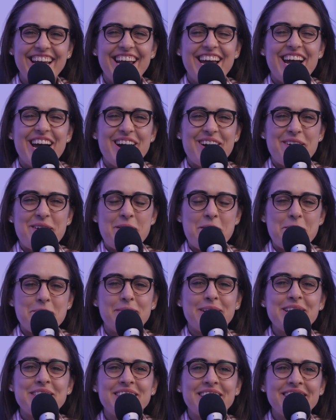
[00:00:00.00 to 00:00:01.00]
But
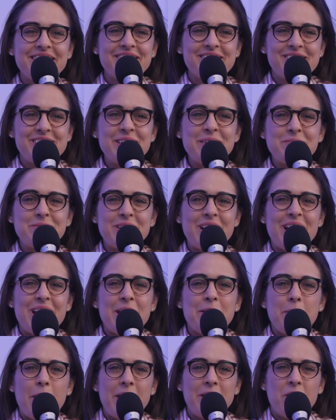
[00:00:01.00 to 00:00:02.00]
I think at the same
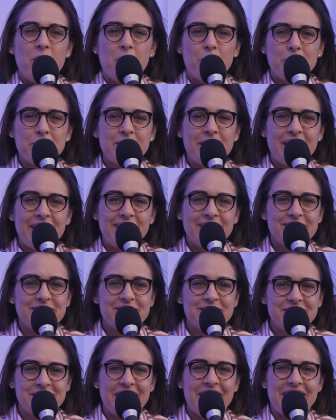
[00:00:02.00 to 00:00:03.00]
time, I'd hope that
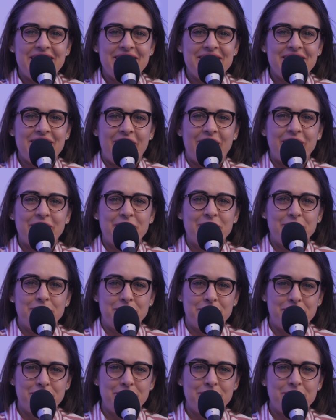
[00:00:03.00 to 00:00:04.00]
society kind
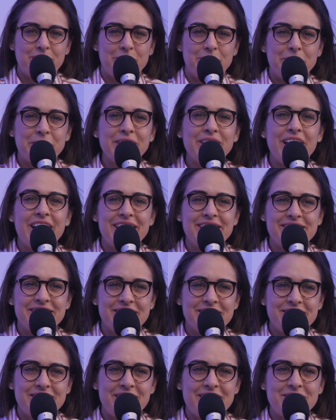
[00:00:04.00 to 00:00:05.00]
of
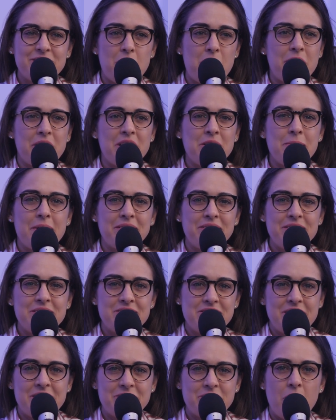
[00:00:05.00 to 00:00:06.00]
realizes that talking about
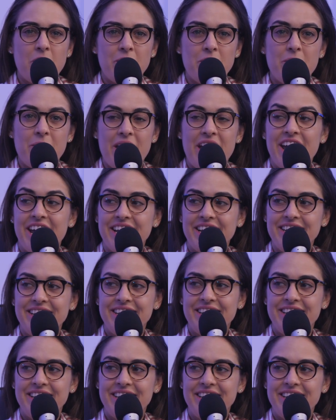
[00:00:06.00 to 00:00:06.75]
these things are okay.